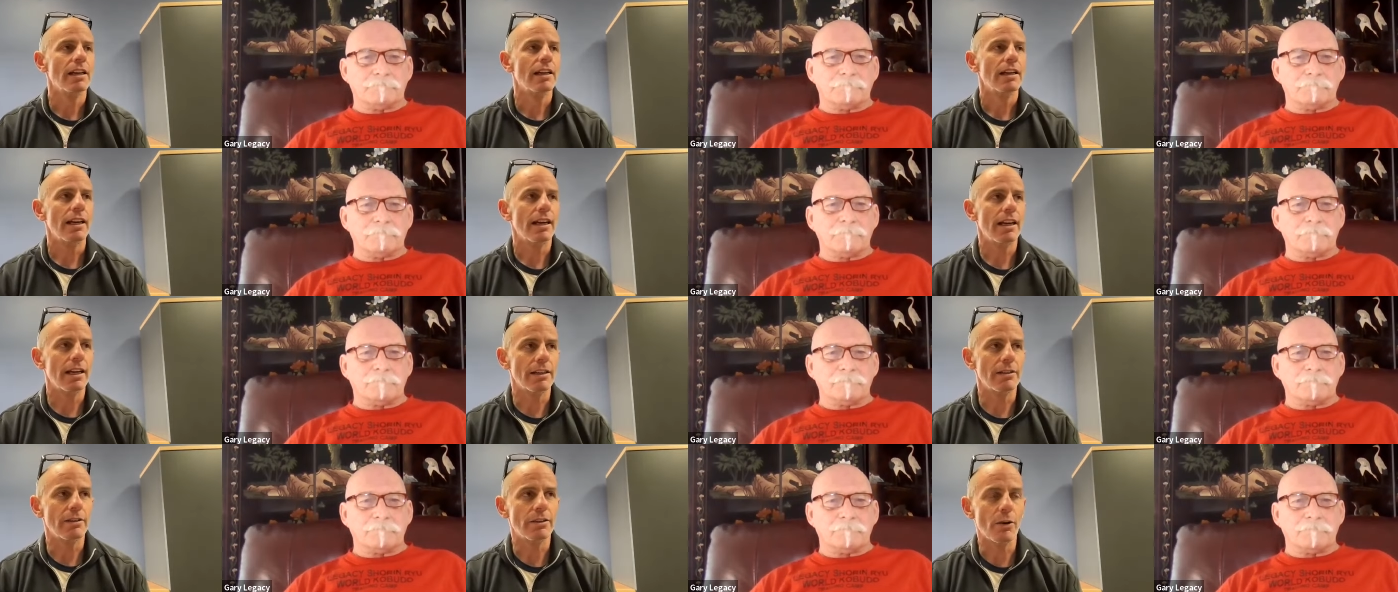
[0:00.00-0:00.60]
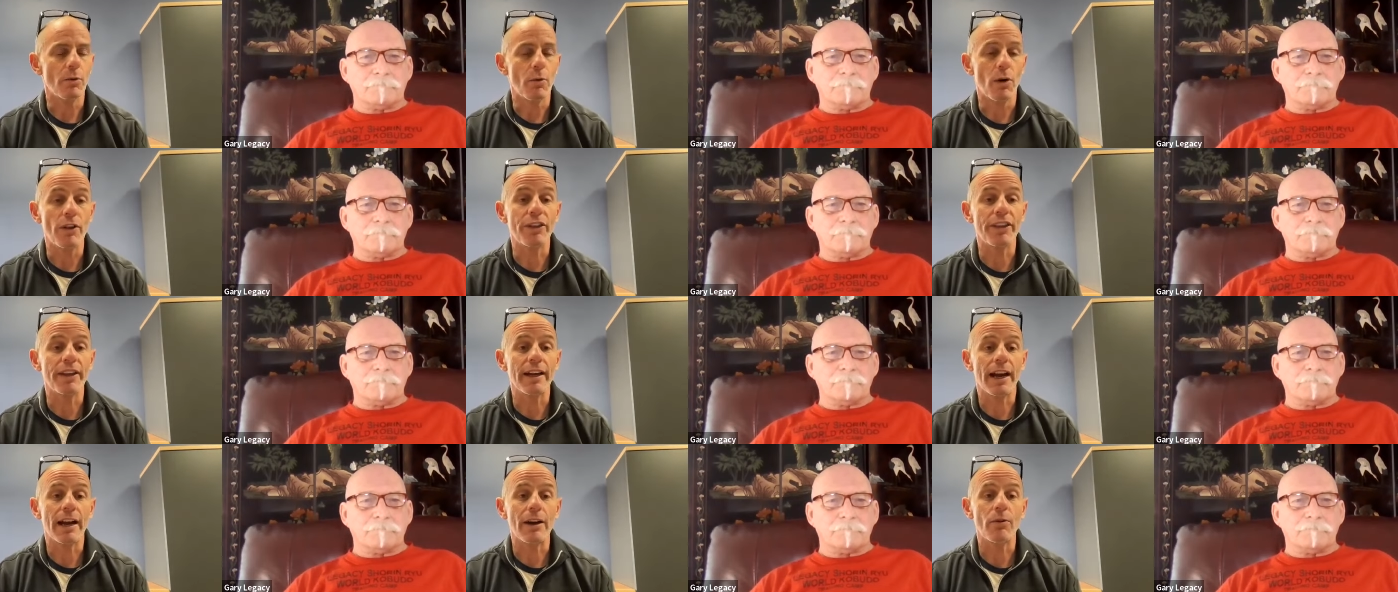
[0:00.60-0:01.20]
Speaker 1: And the one
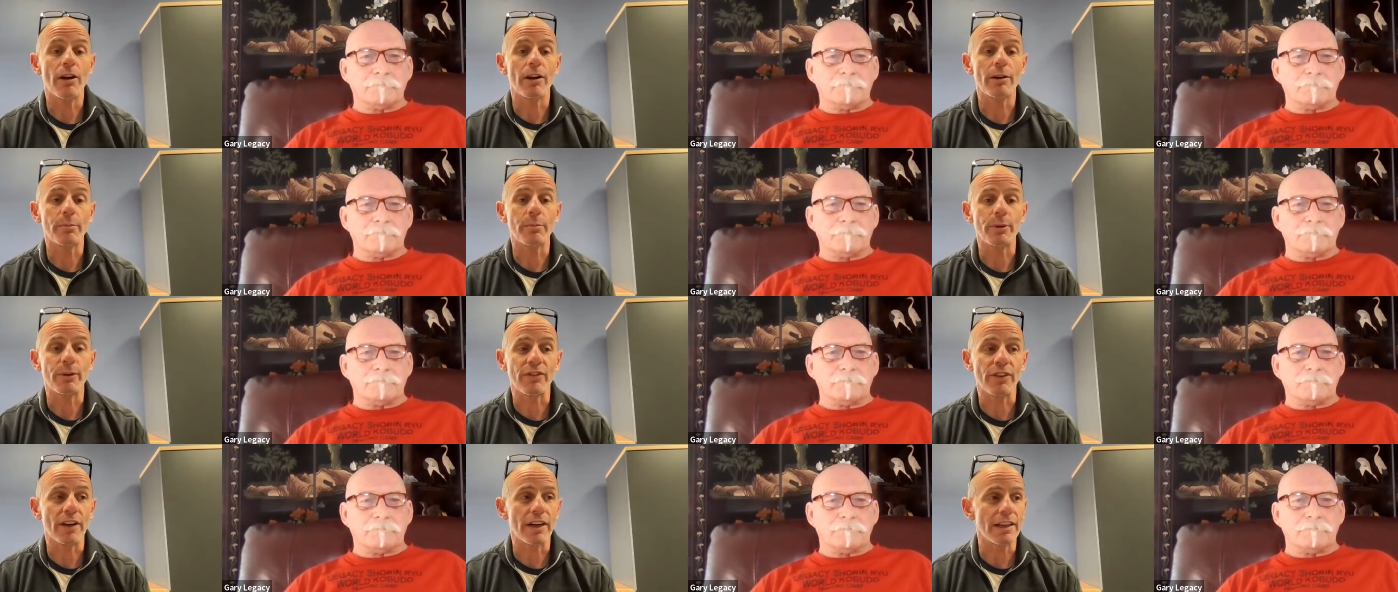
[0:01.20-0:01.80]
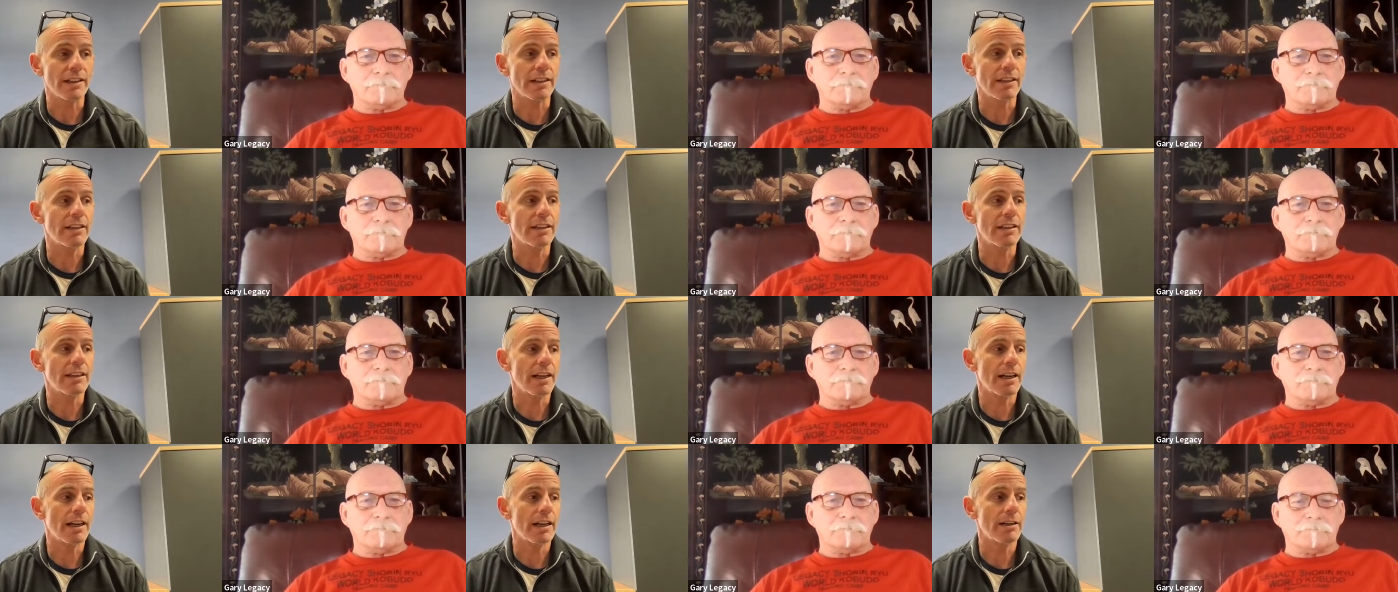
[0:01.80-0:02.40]
thing I want to provide,
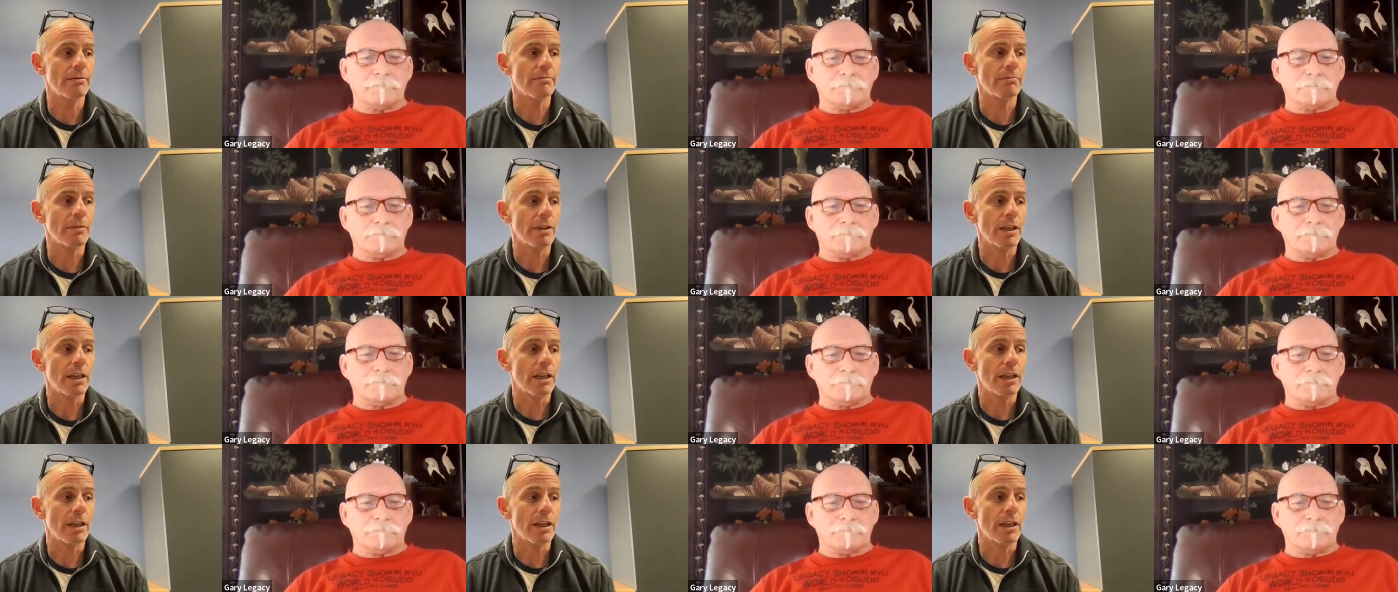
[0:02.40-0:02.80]
um,